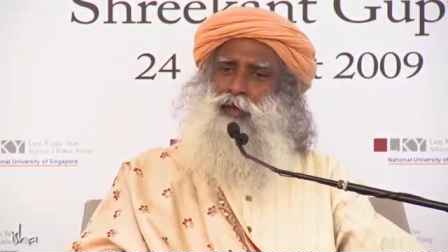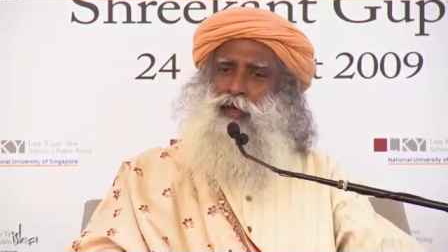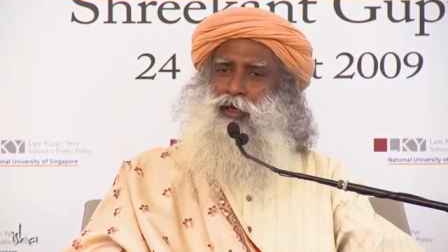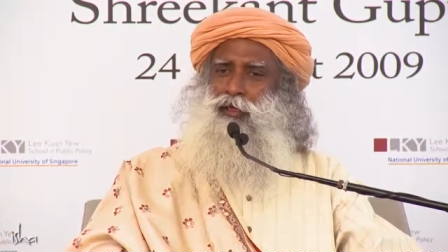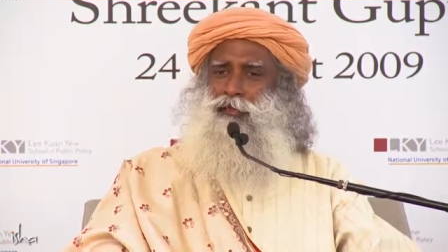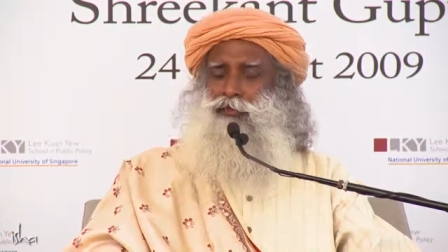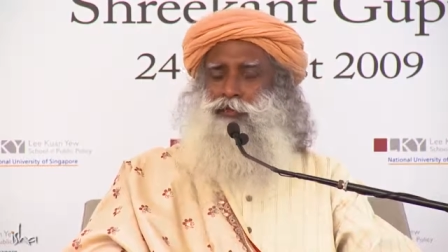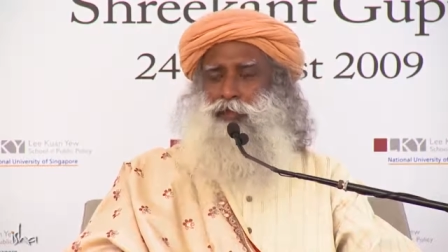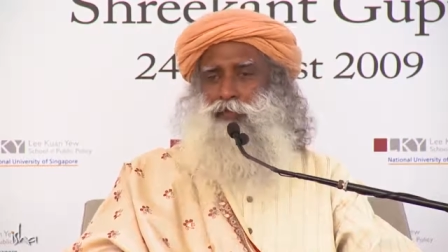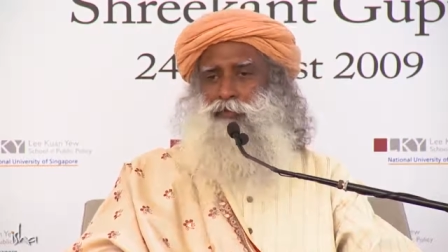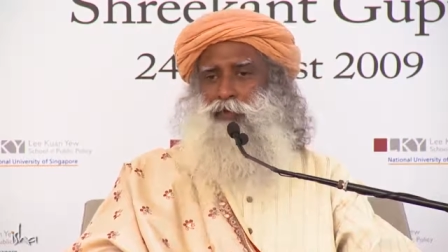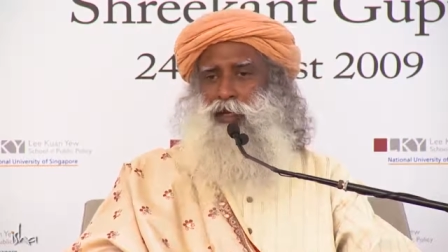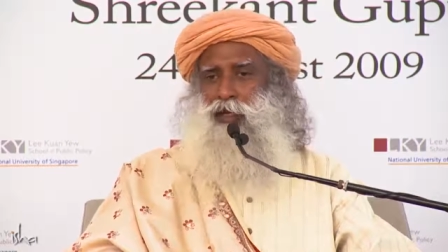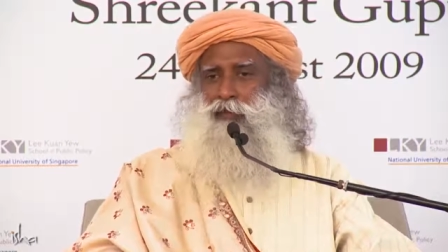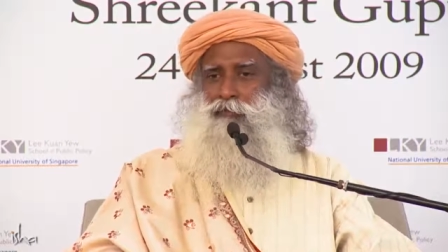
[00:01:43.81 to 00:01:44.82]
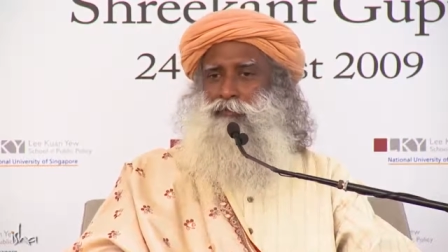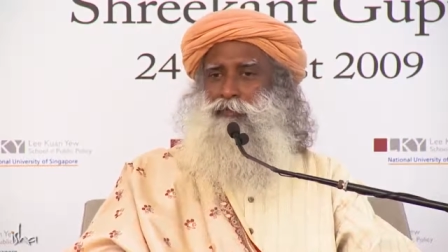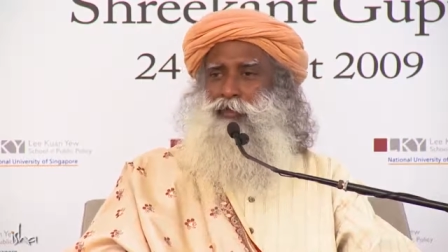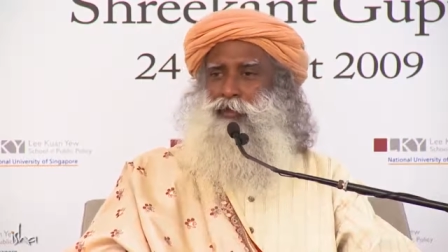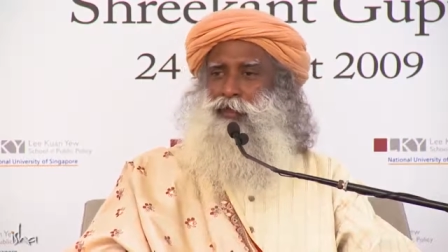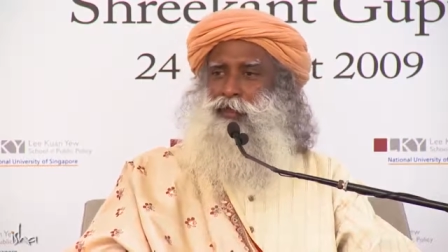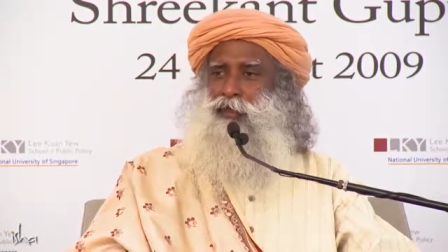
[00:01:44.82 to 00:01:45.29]
And today we have
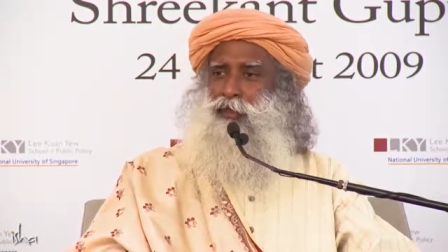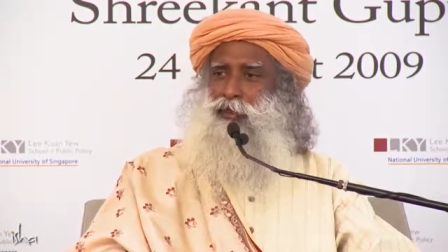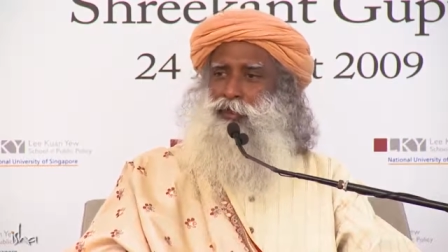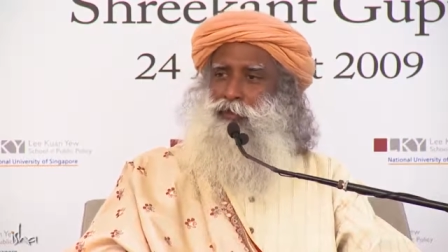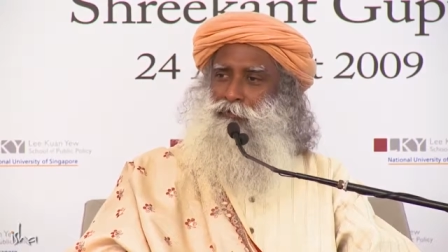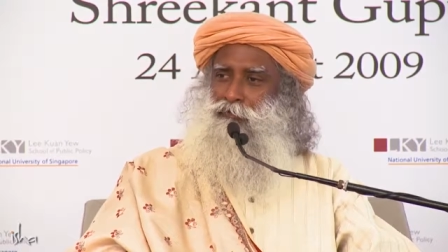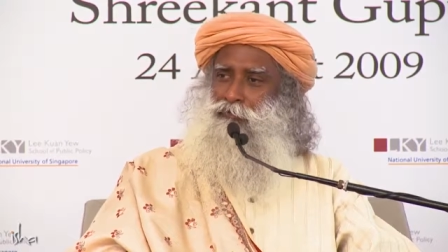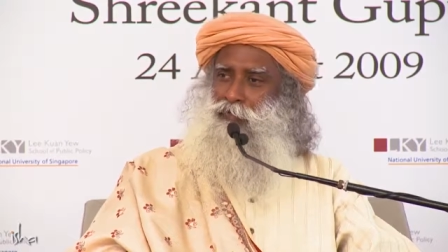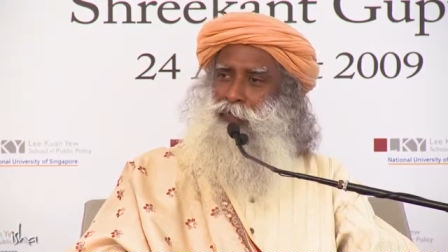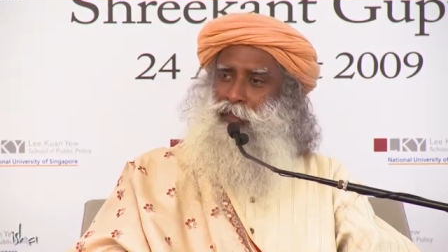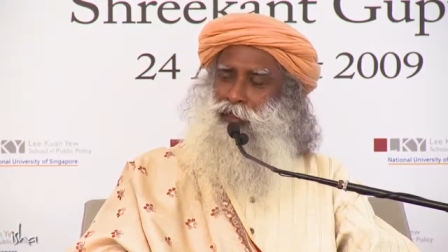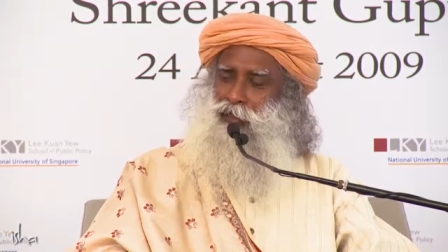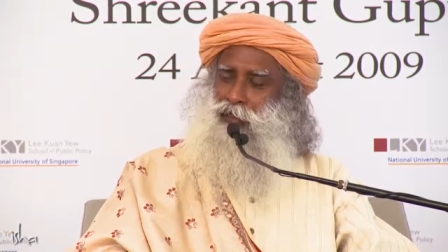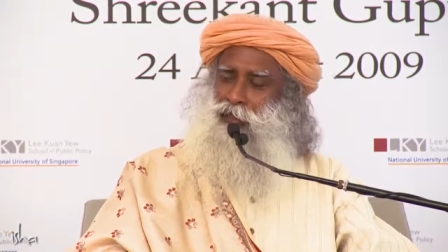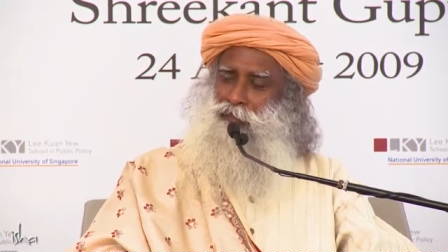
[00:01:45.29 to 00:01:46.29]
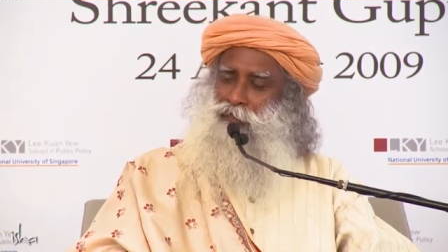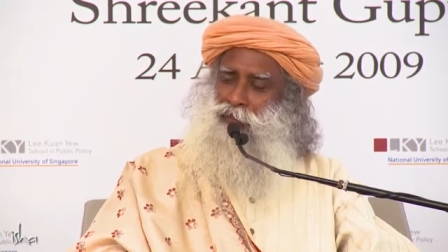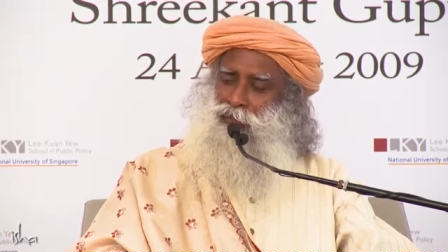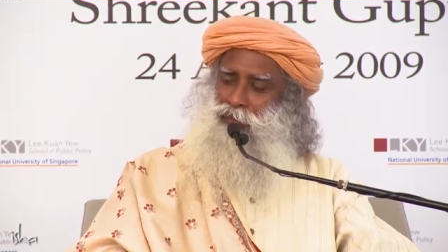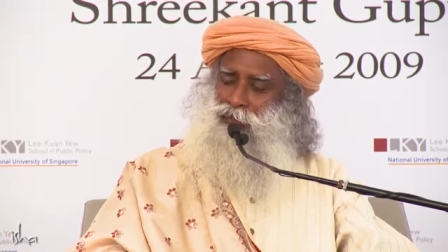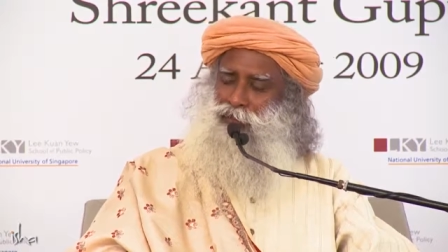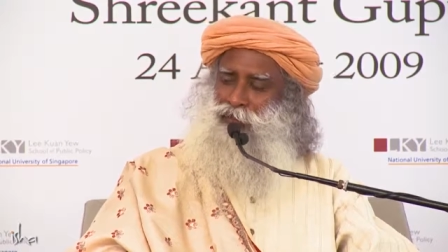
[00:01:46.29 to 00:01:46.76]
enough medical
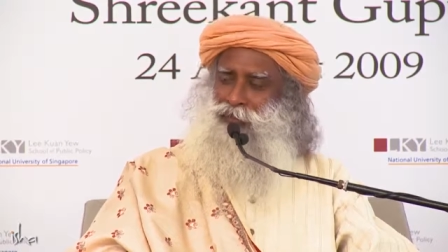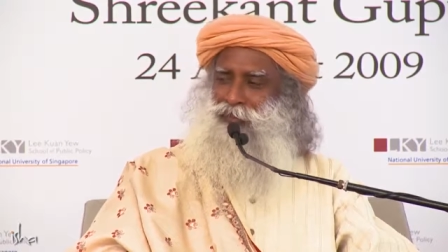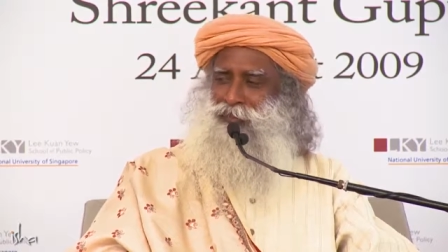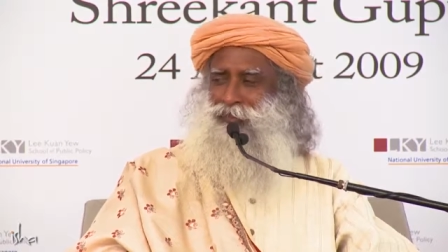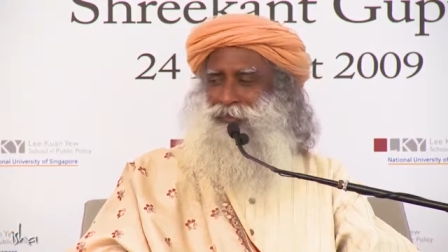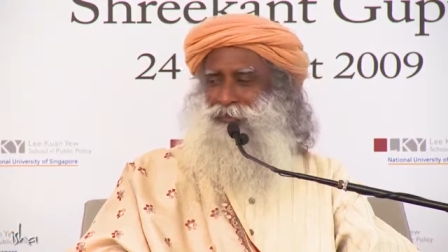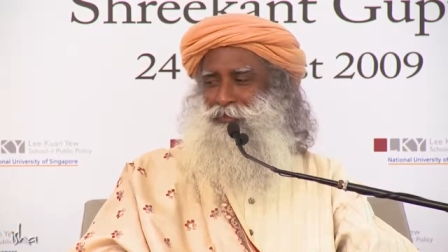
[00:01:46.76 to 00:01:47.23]
evidence